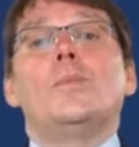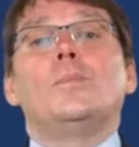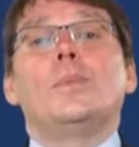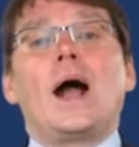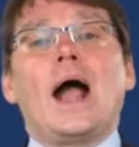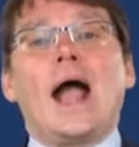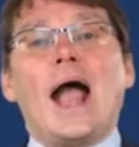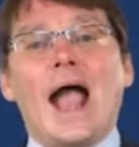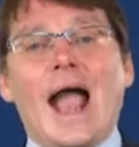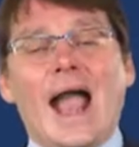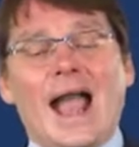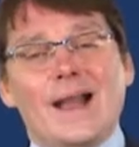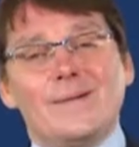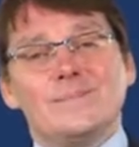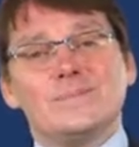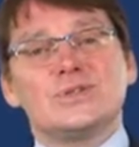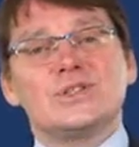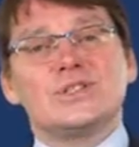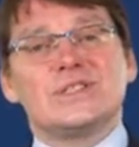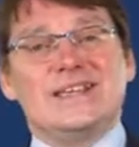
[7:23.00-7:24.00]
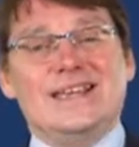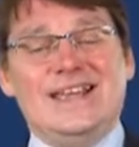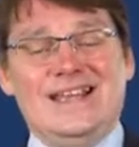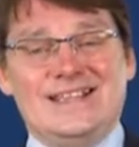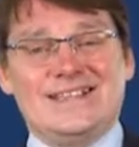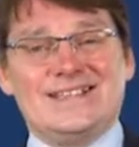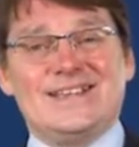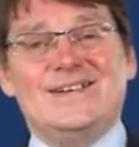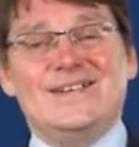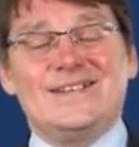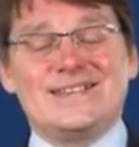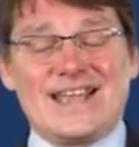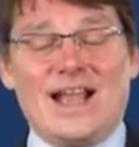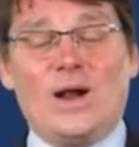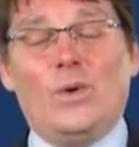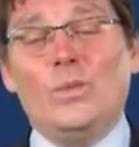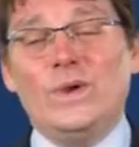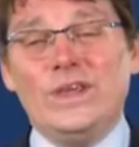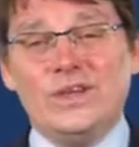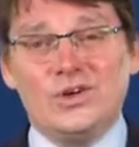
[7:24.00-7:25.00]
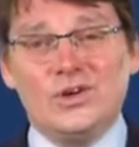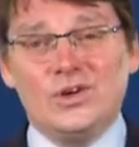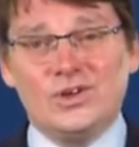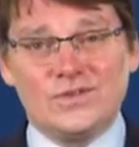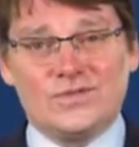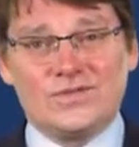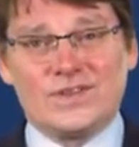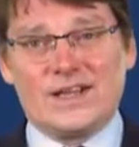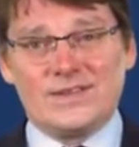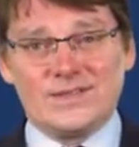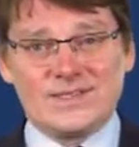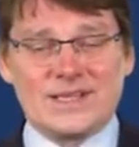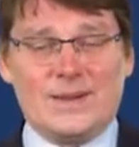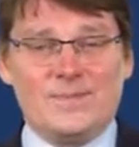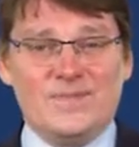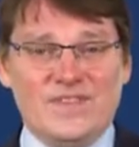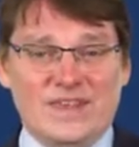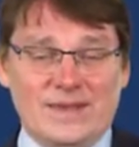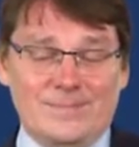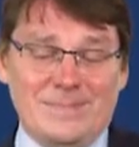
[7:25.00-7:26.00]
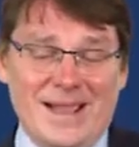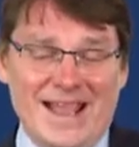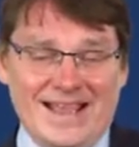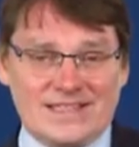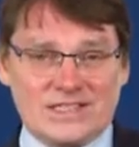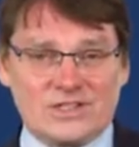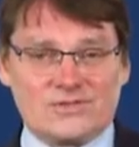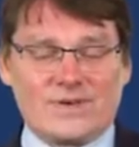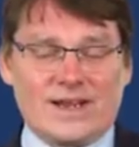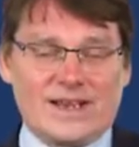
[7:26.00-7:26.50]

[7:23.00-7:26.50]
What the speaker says: Perhaps it turns out we could have done something better